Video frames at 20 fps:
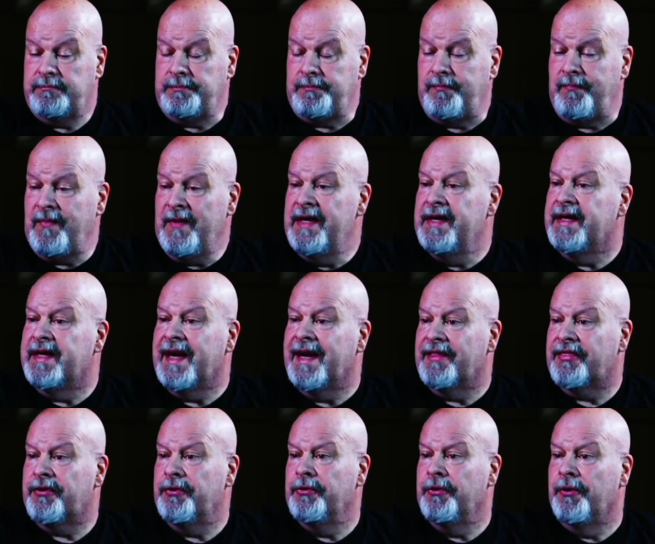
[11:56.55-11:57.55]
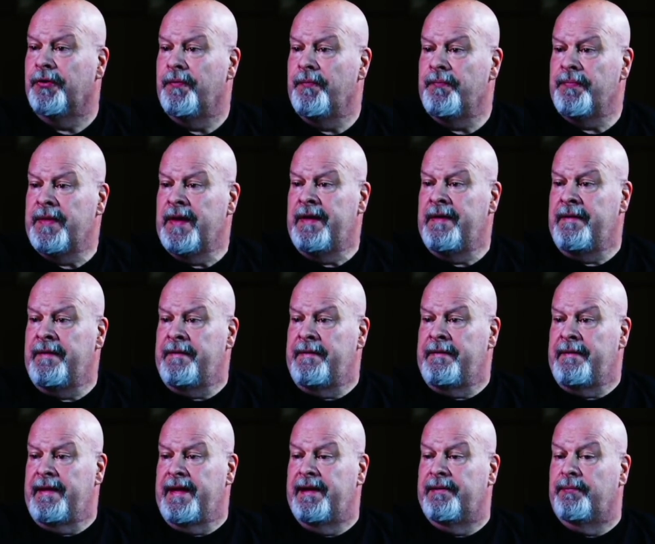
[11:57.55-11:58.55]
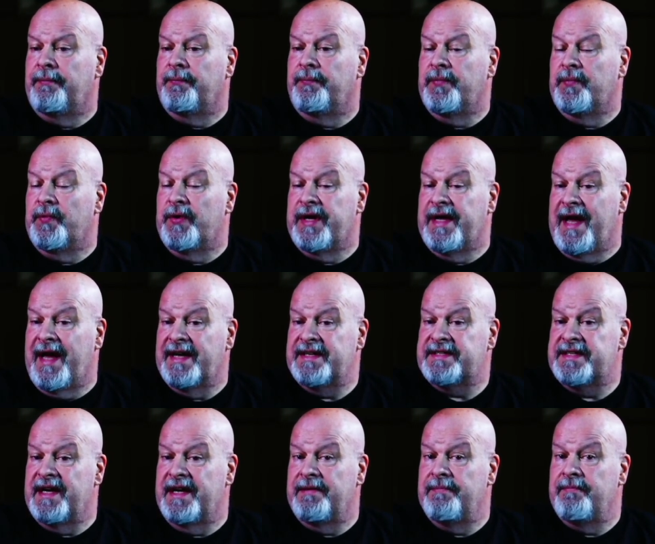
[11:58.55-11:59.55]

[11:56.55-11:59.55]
he'd cut through. And when he asked that,